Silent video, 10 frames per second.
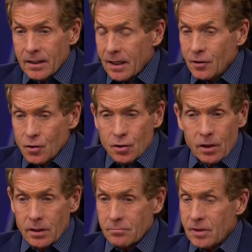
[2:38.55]
And I
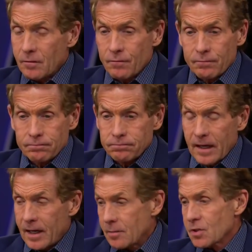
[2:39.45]
usually give
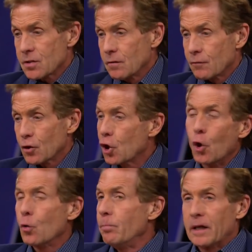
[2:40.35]
Adam Silver
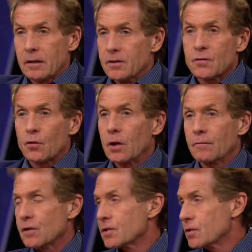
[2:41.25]
gold medals for all
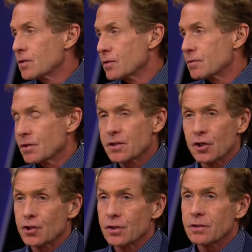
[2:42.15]
of his
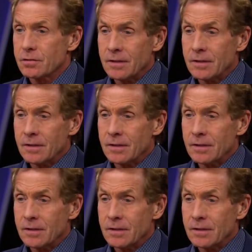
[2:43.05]
decisions.